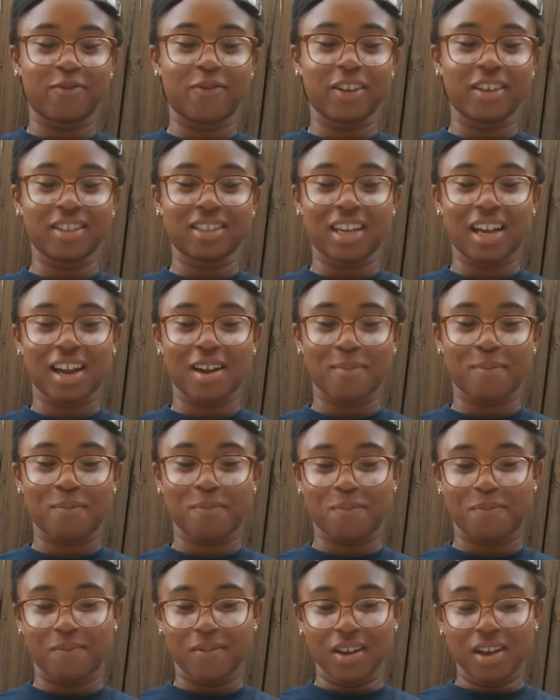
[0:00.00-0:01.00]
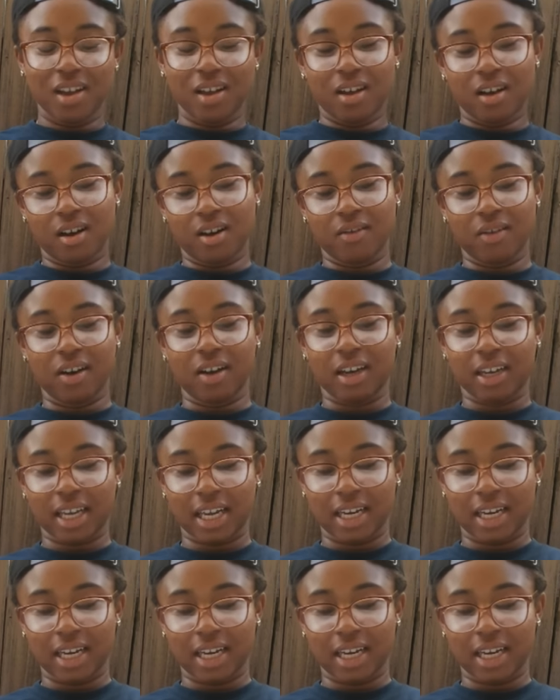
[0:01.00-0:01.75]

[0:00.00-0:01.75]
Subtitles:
a, oh well, I get it.